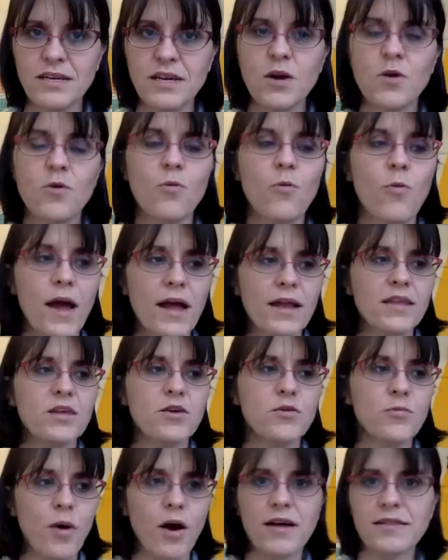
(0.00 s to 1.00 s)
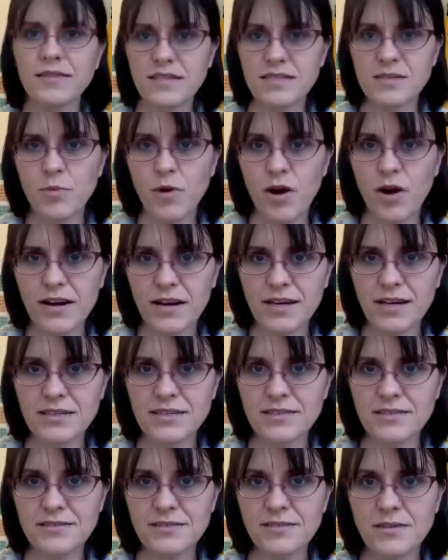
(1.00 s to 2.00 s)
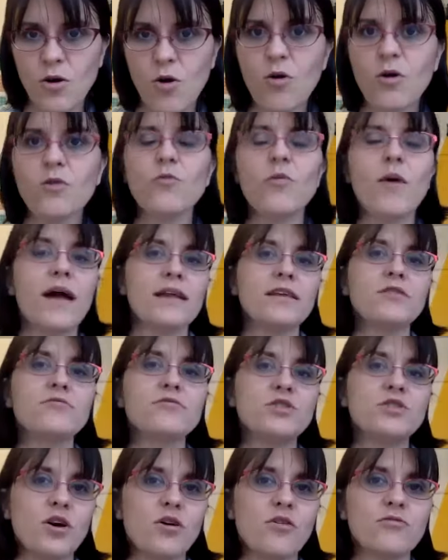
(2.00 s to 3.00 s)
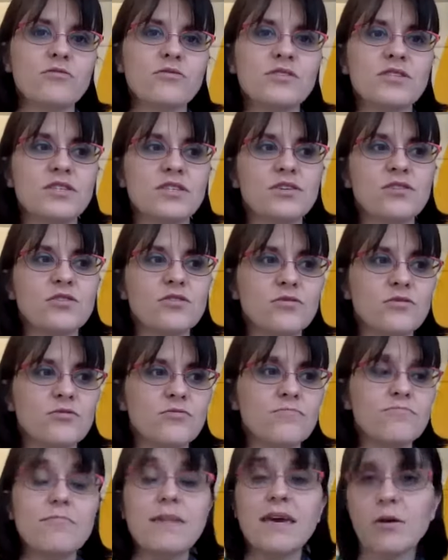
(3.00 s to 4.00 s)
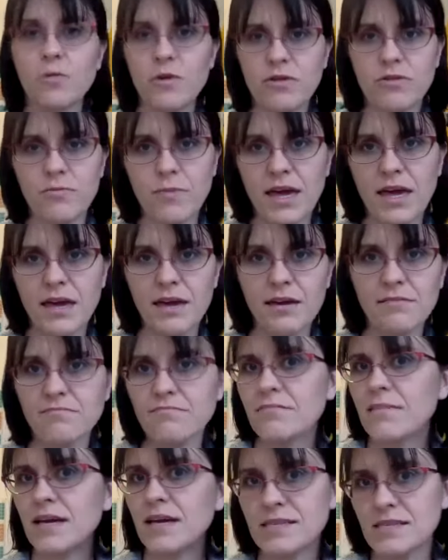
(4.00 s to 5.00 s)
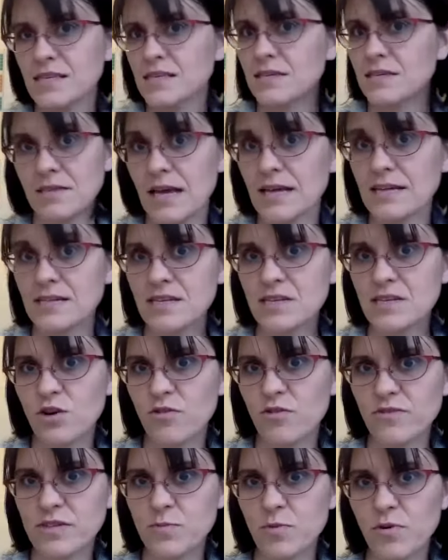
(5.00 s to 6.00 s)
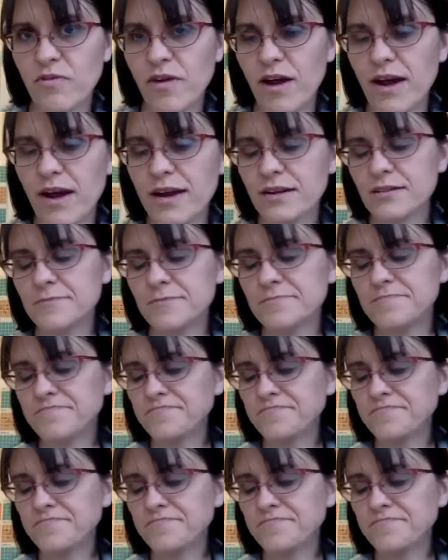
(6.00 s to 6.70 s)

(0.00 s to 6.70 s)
when you bought this product or when you chose to meet with me as a service provider?